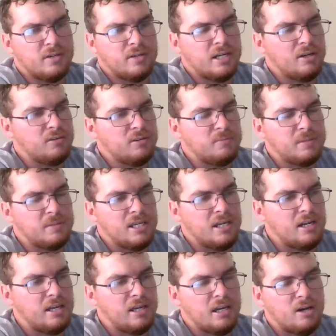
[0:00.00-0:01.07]
I know the
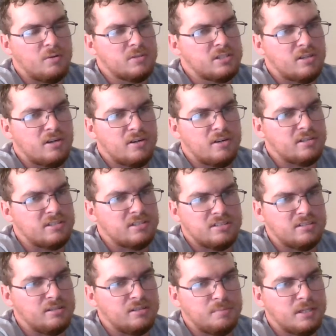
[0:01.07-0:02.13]
beginning I was starting to
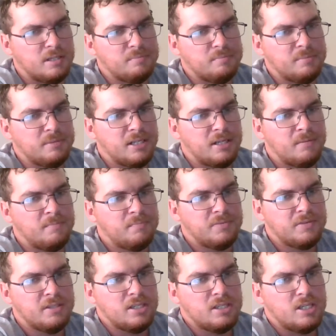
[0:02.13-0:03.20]
slip up a bit
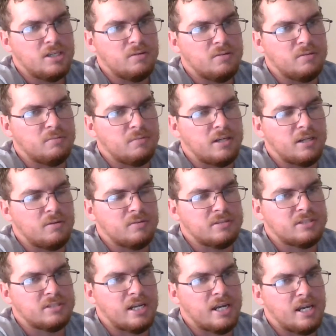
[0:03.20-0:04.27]
with what I
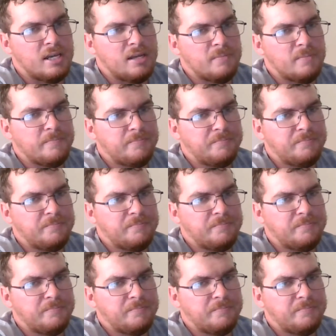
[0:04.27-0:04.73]
was saying.